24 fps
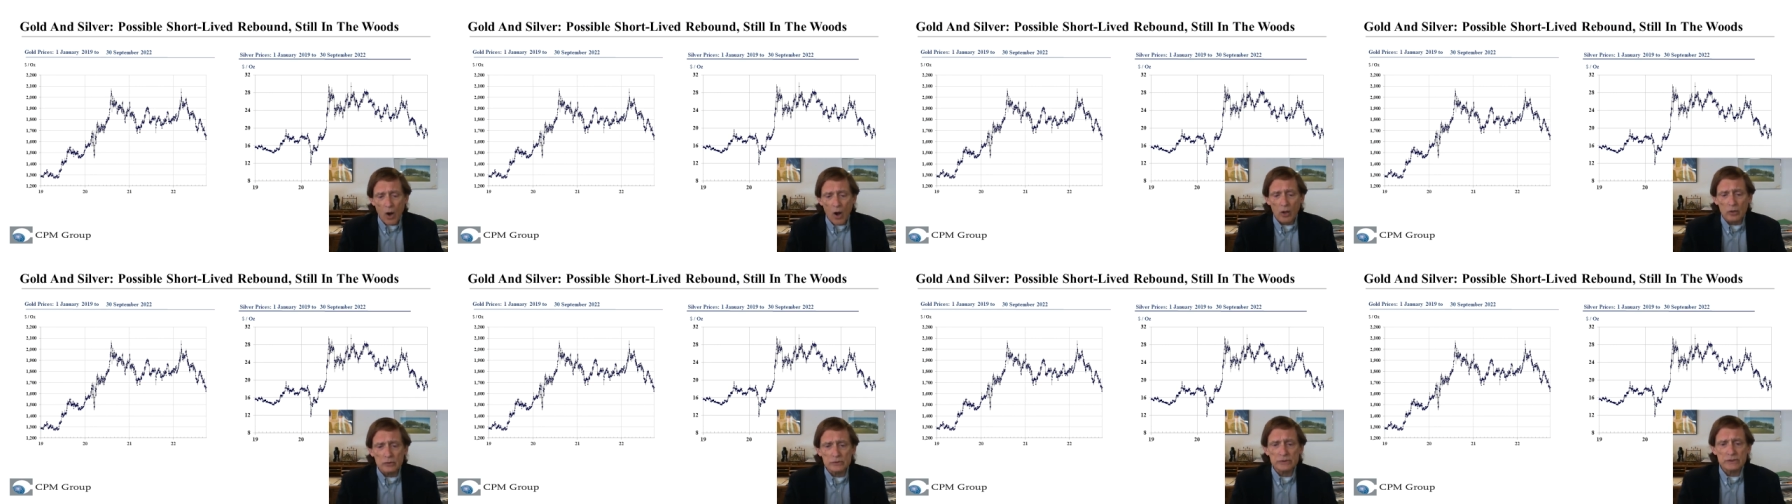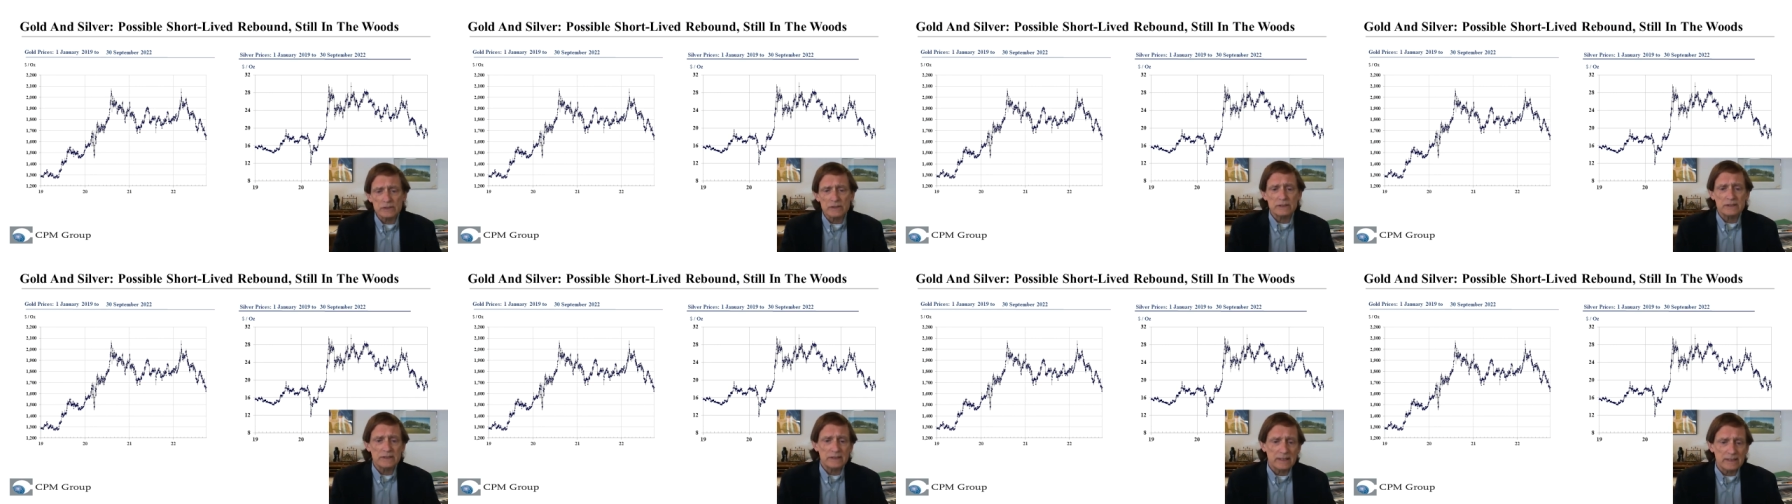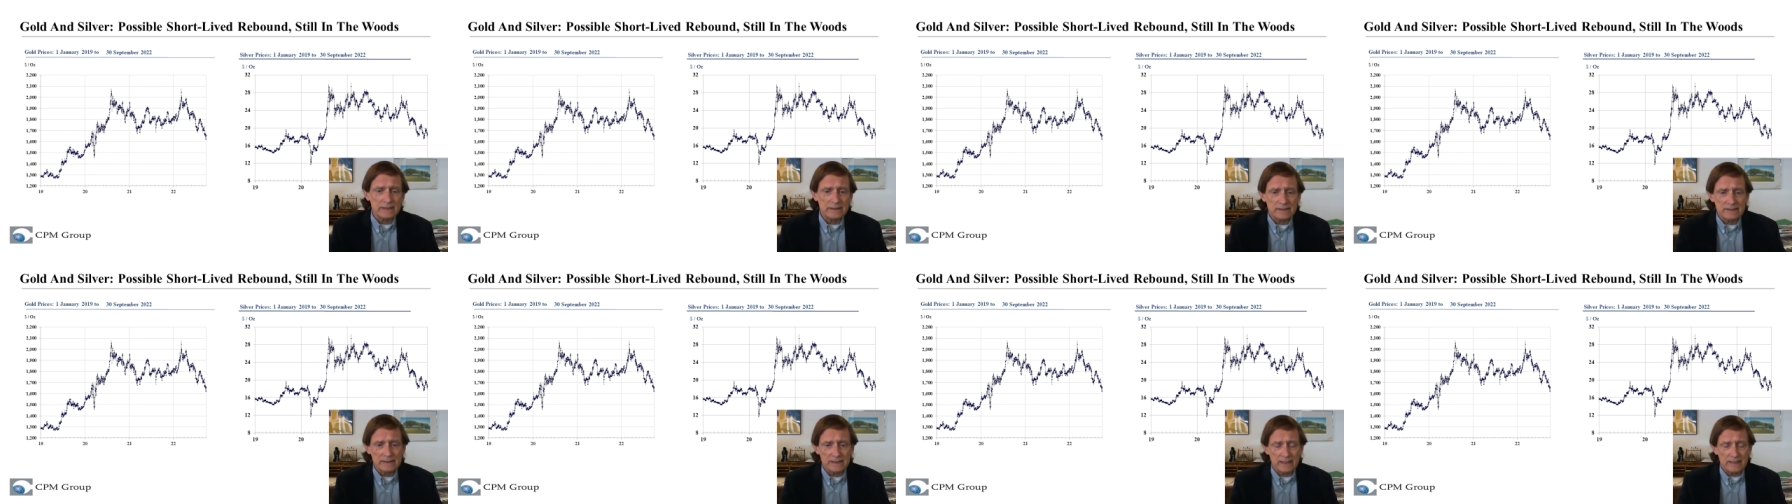all
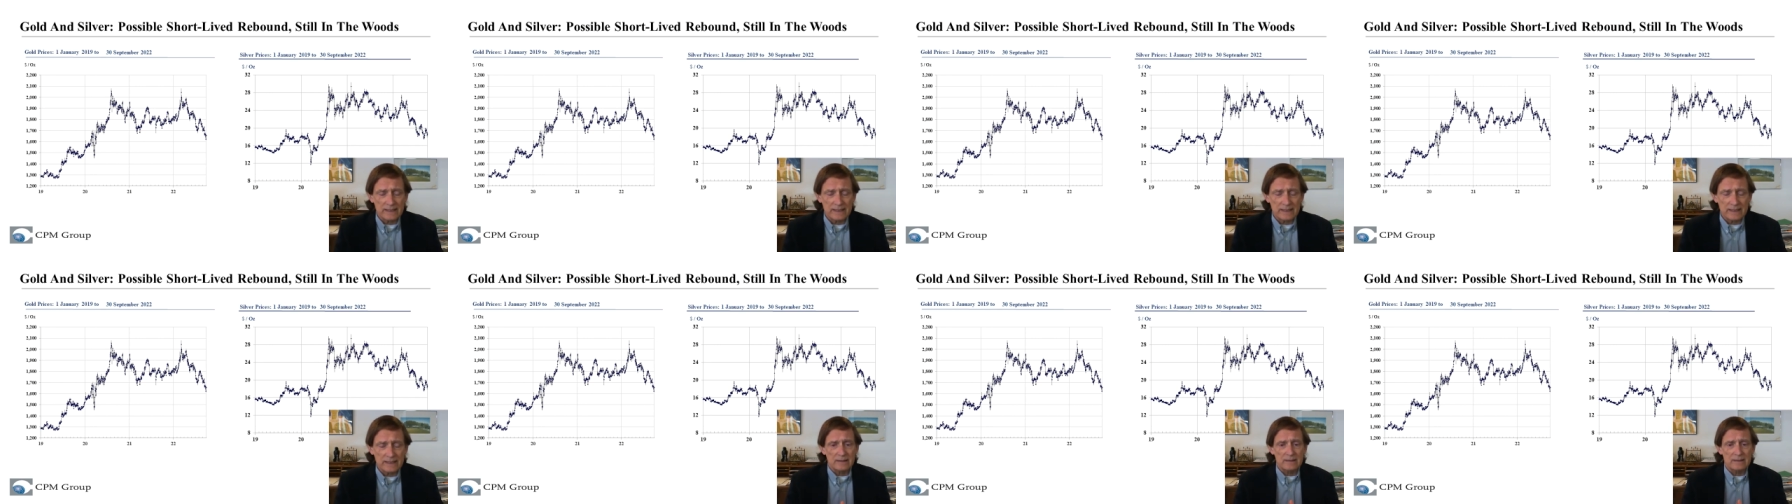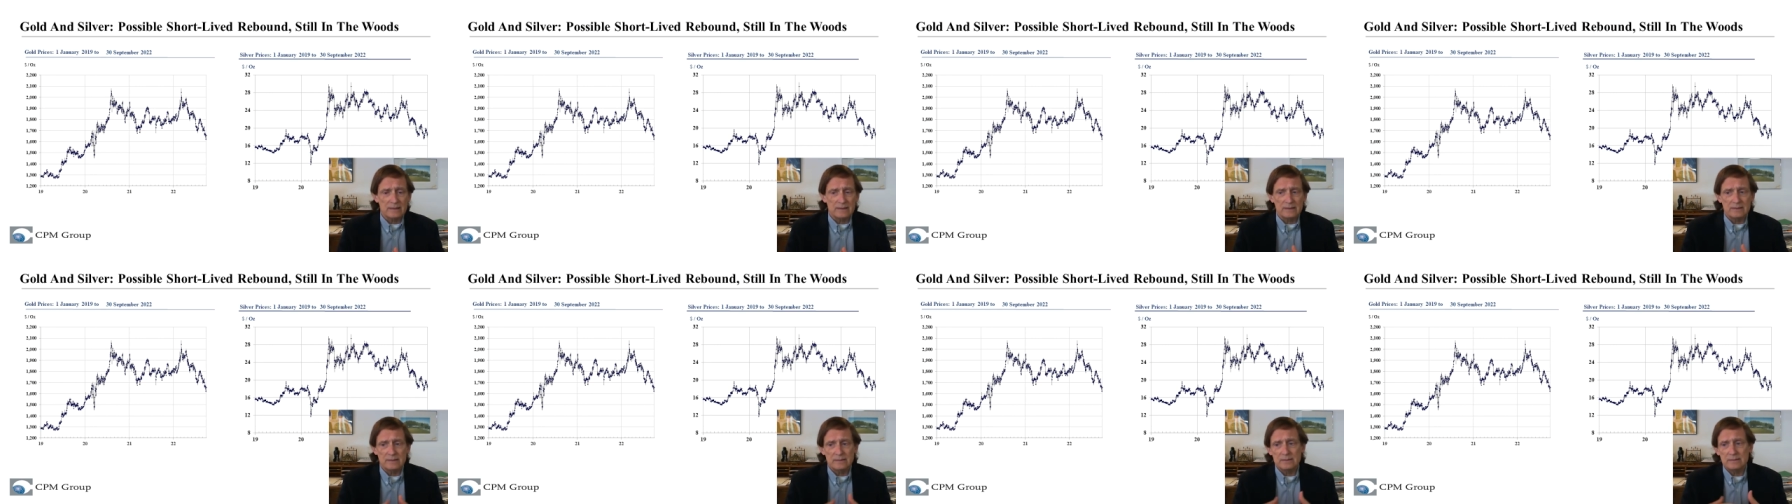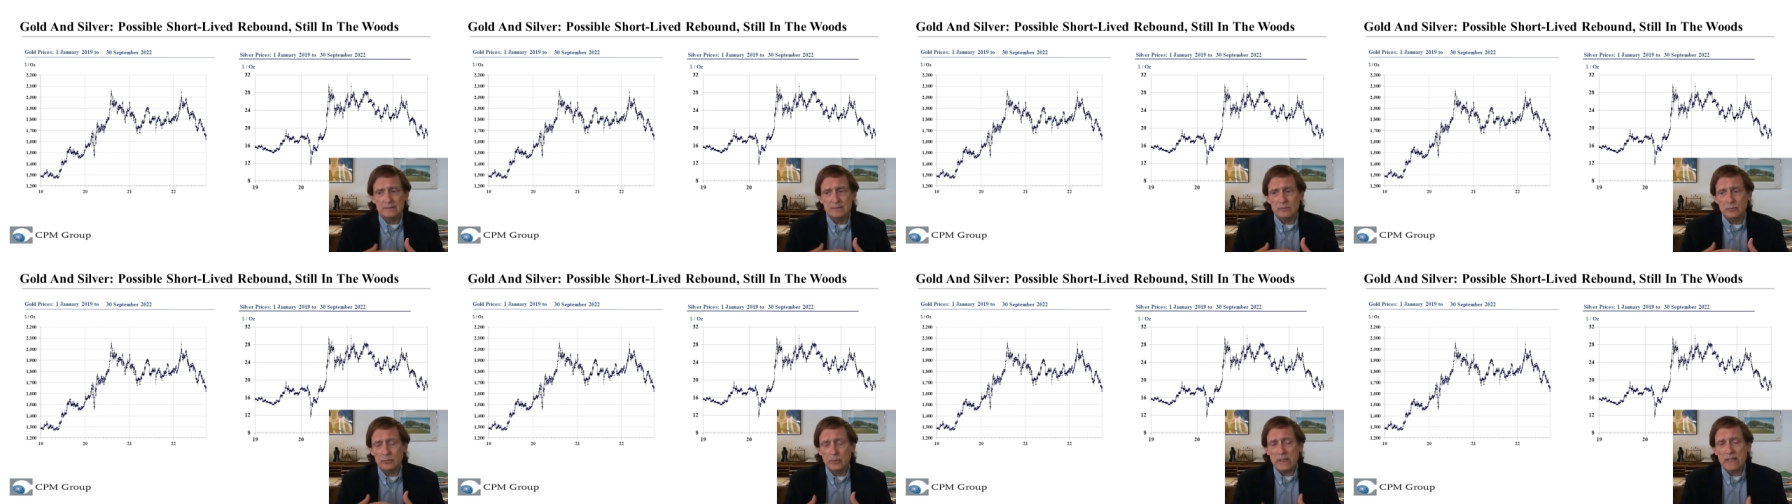suggests that the
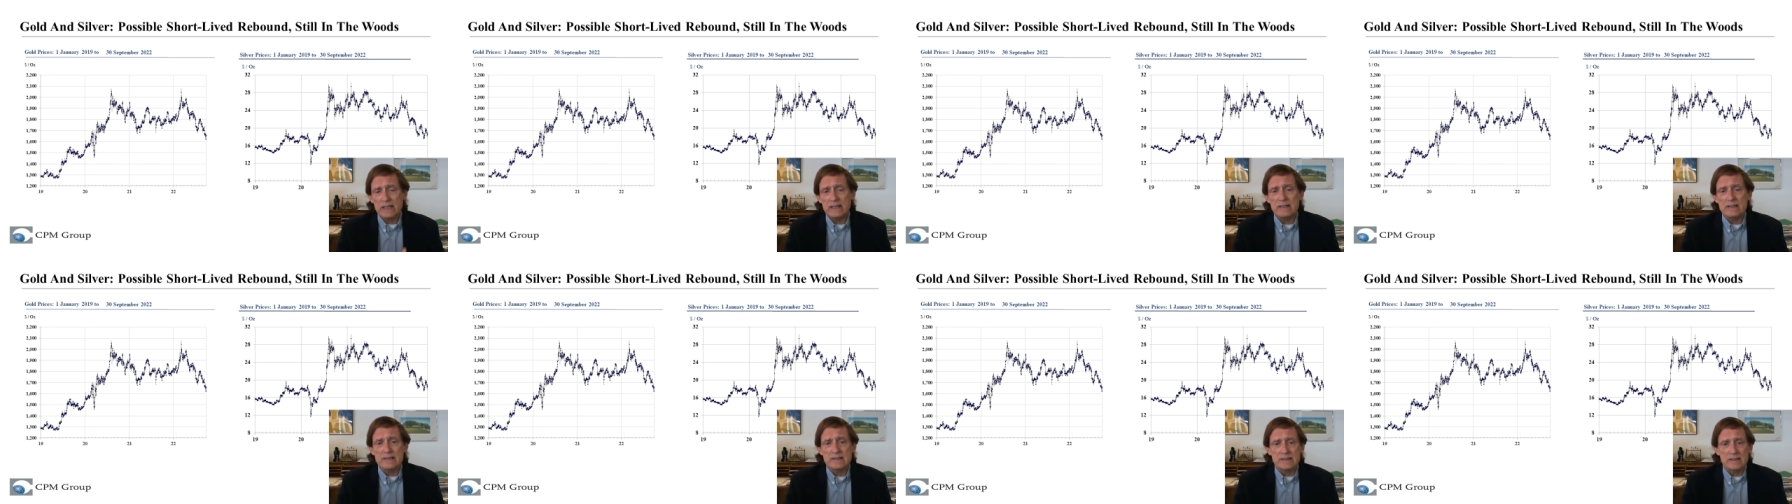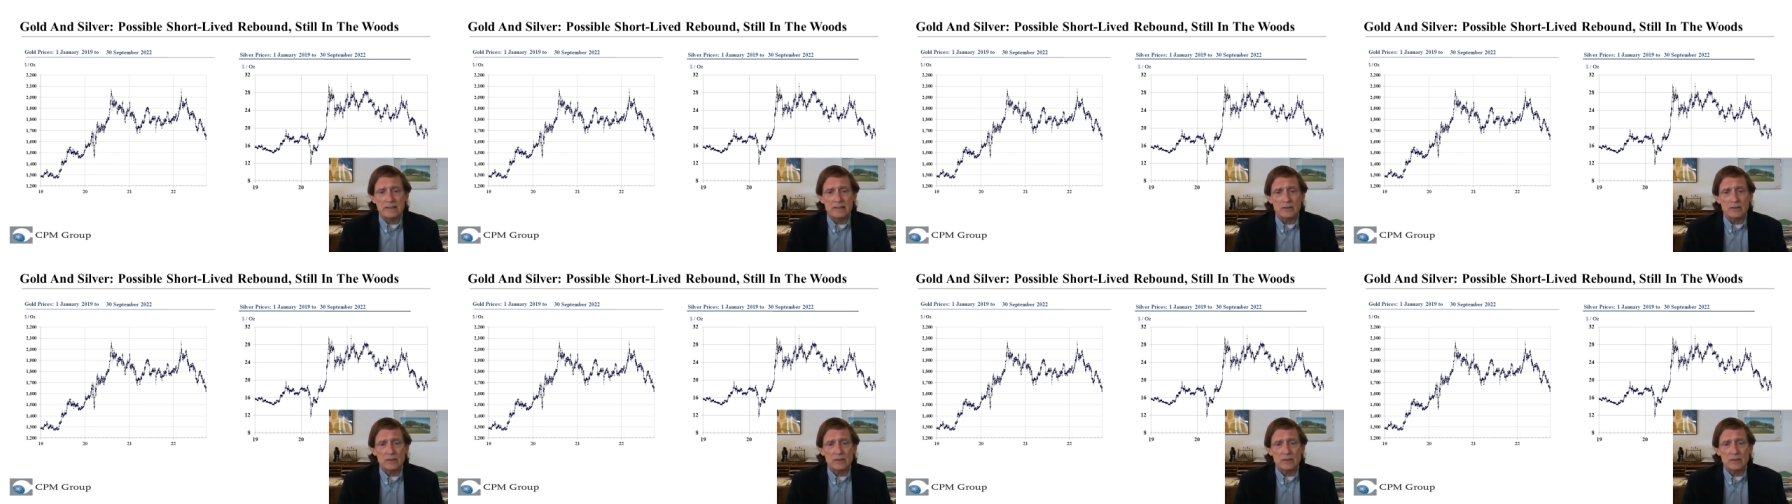weakness